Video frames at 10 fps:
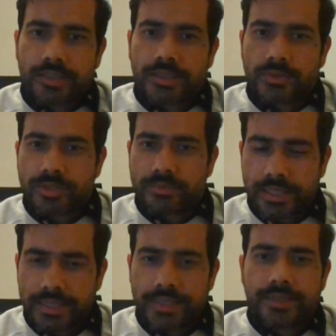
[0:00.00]
who is
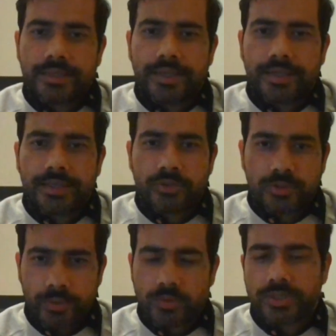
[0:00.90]
married and your
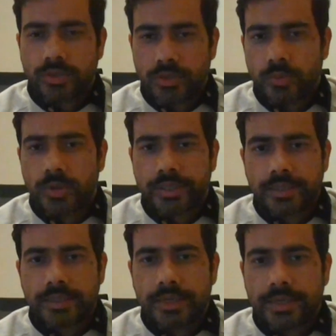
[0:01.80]
spouse is not
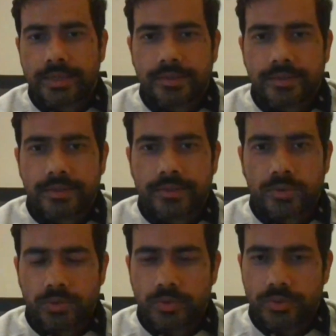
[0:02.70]
working and
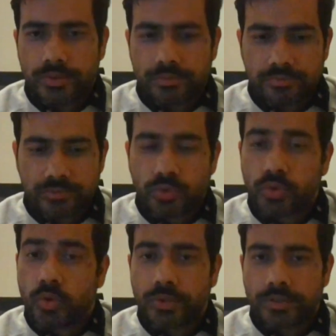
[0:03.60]
you're the
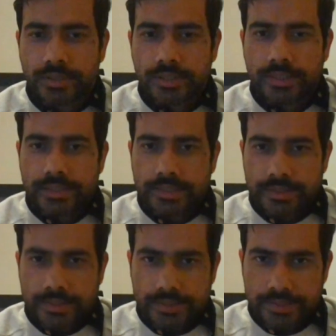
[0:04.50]

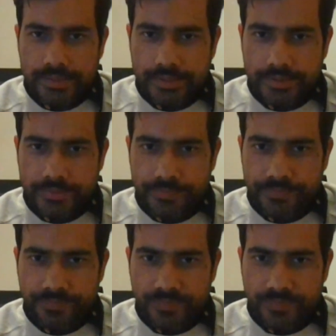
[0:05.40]
lone